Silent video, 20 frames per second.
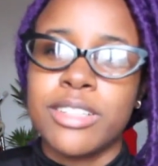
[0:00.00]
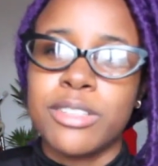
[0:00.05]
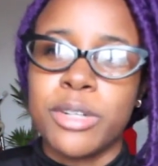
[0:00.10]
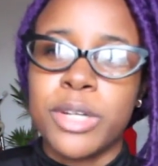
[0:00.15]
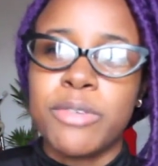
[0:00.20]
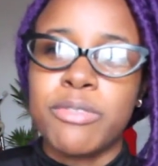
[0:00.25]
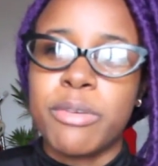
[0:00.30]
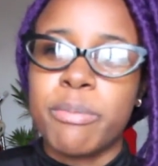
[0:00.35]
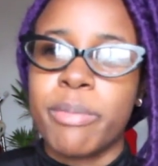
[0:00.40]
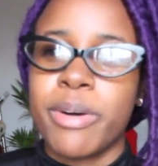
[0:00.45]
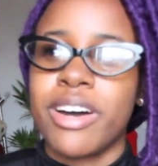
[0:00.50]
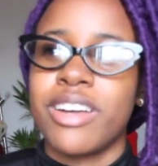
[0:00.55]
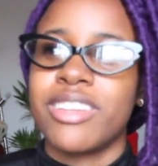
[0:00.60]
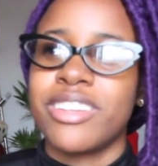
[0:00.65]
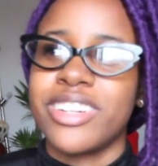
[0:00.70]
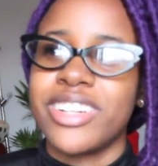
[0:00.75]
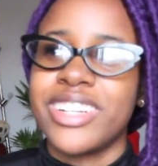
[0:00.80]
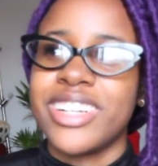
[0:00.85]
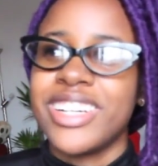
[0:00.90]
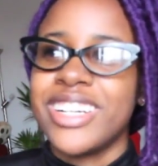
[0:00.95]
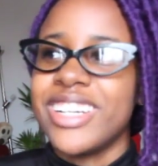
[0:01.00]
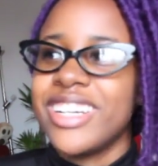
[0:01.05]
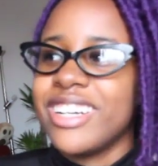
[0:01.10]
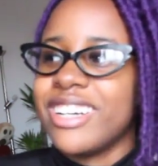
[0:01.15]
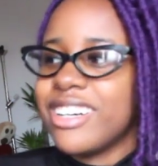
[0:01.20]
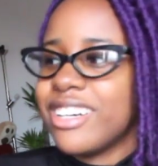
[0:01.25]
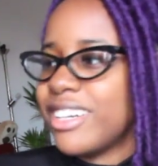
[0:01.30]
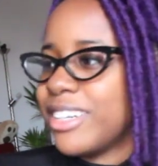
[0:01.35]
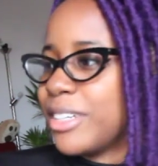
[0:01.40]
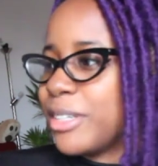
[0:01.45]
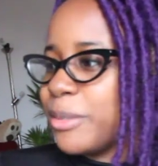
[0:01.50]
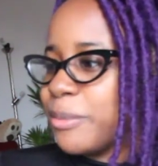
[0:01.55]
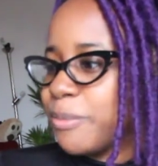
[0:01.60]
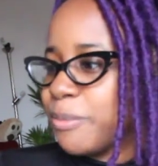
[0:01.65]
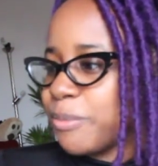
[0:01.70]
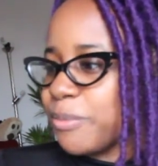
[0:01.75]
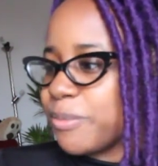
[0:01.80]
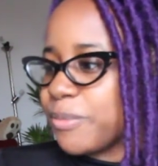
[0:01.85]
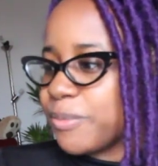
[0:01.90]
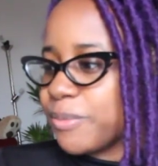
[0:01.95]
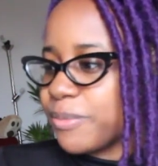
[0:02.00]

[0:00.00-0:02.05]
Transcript: I don't even bother. Um,